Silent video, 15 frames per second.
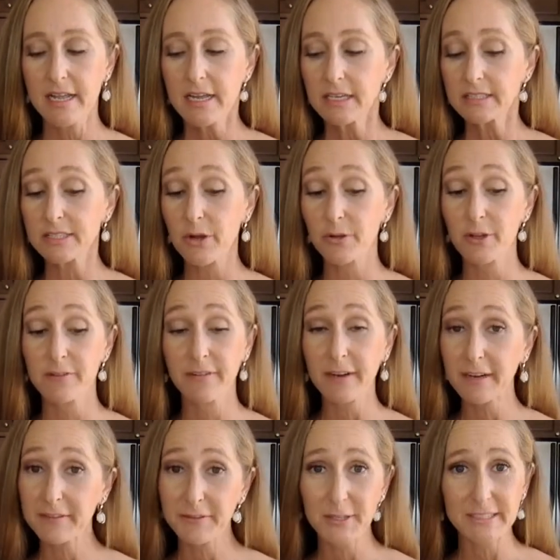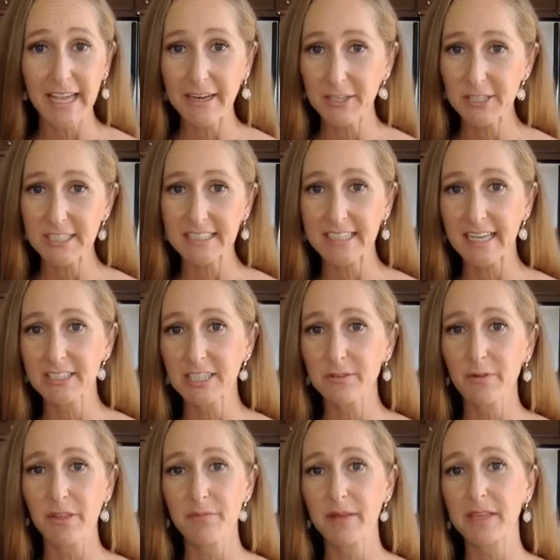So, your very first energy session
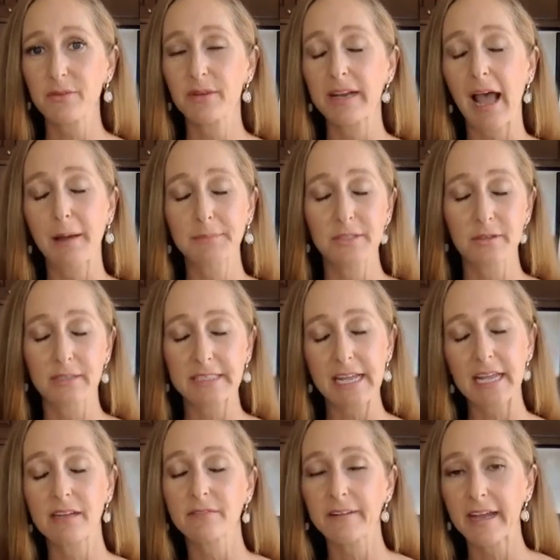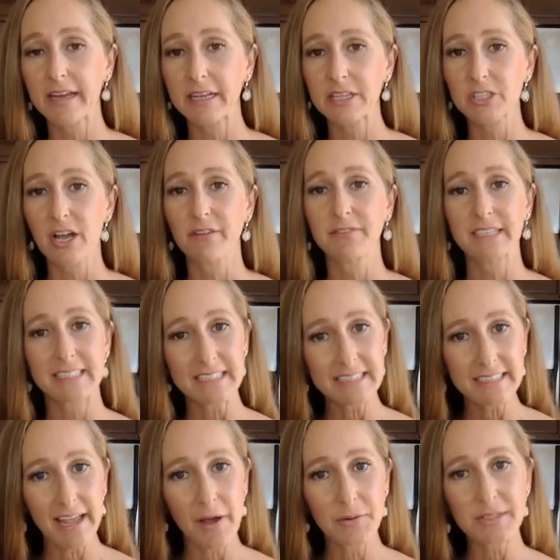with me, you can absolutely take advantage of the
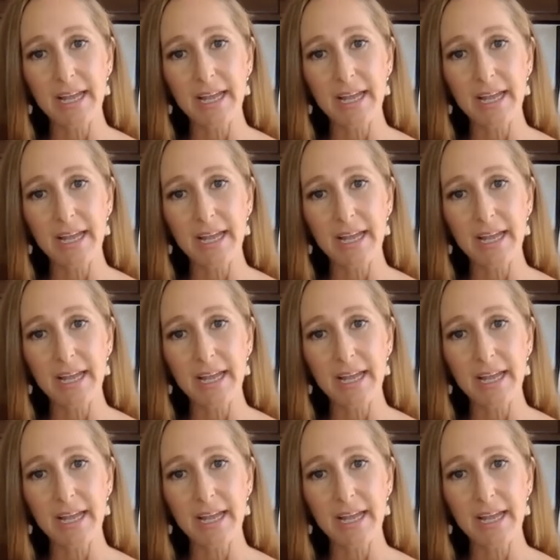discount.